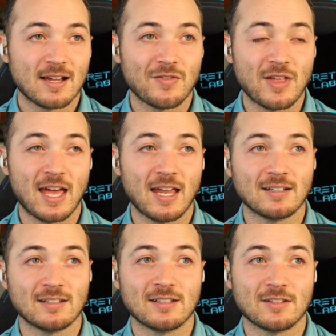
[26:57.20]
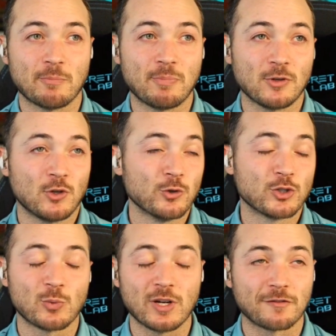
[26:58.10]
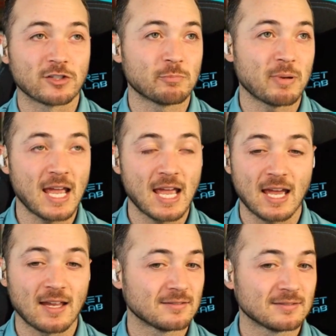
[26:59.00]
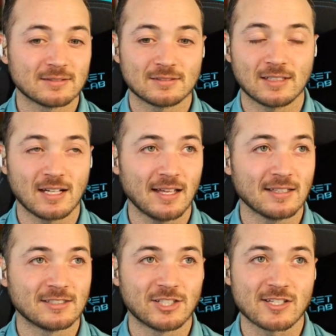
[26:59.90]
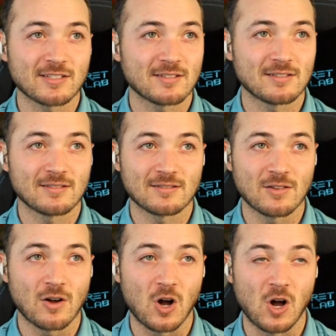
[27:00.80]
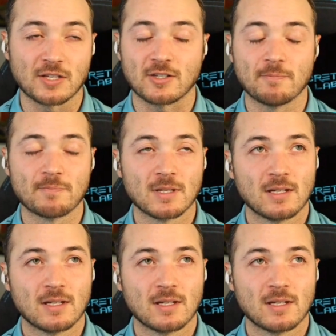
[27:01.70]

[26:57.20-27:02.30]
Then the huge win for Japan, eh, just awesome.